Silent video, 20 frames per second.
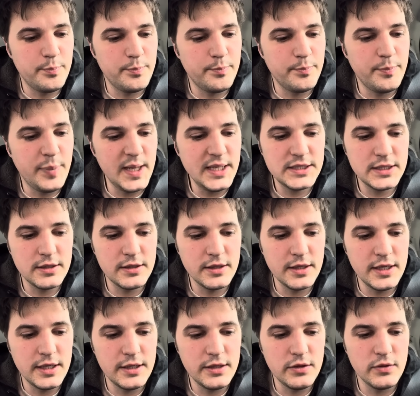
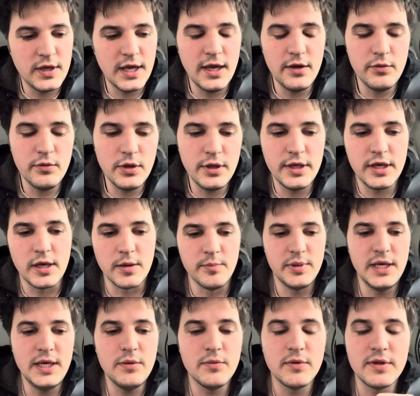basically, you can't really
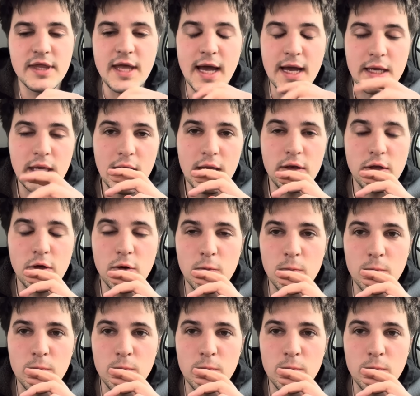compete with that, can you?